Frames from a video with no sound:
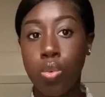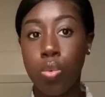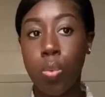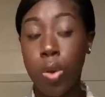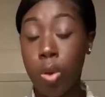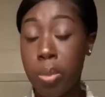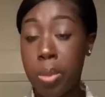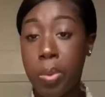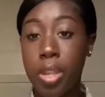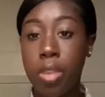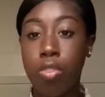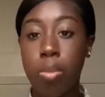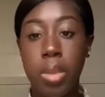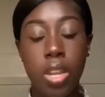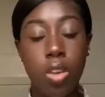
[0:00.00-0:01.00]
you will be put in
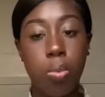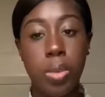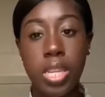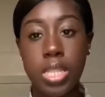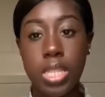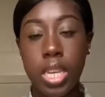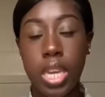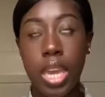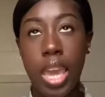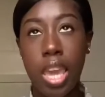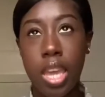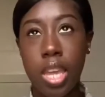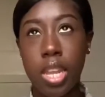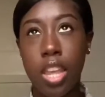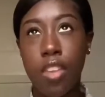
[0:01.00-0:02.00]
remedial PT.
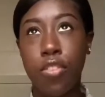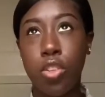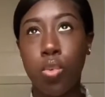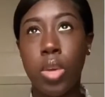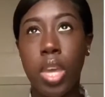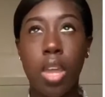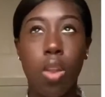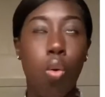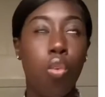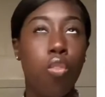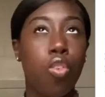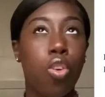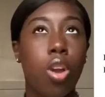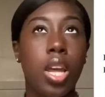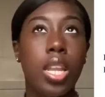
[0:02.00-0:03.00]
And if you get
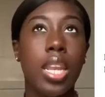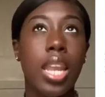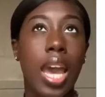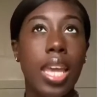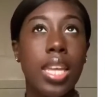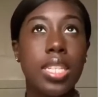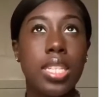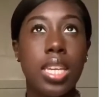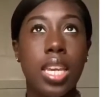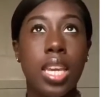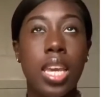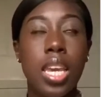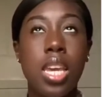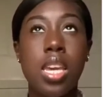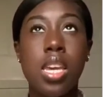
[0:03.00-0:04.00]
over a 90,
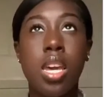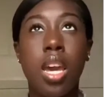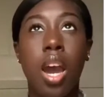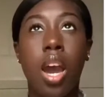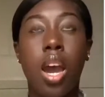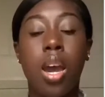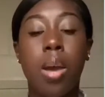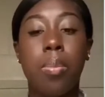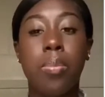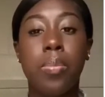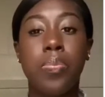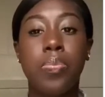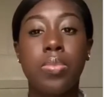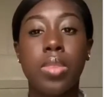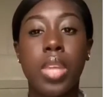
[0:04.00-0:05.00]
um,
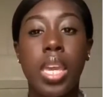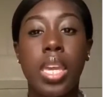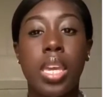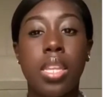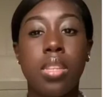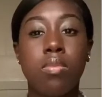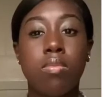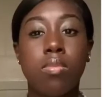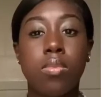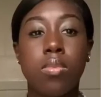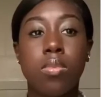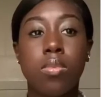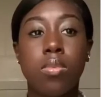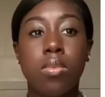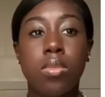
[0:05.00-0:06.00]
it can
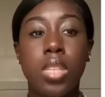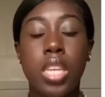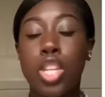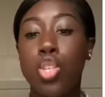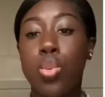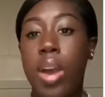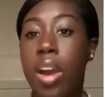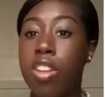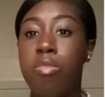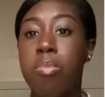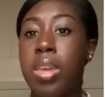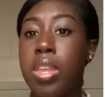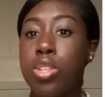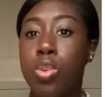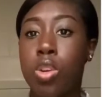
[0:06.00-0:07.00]
get you out of
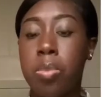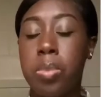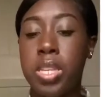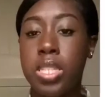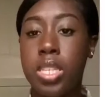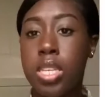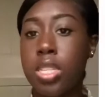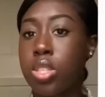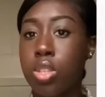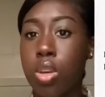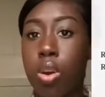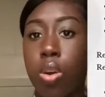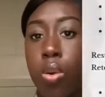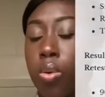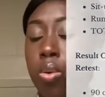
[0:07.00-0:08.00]
mandatory PT.
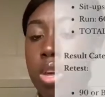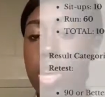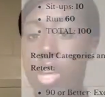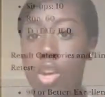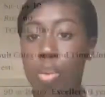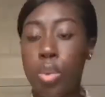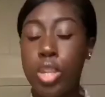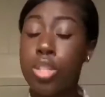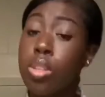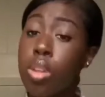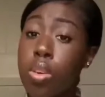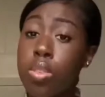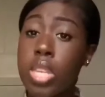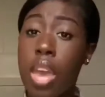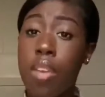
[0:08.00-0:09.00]
So we do
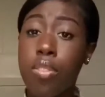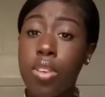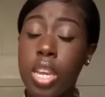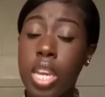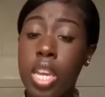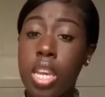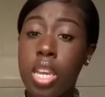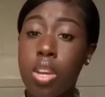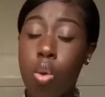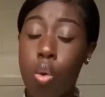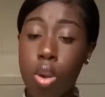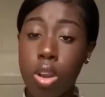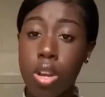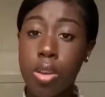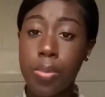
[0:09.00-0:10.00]
those every
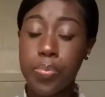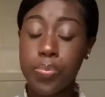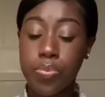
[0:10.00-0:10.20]
quarter.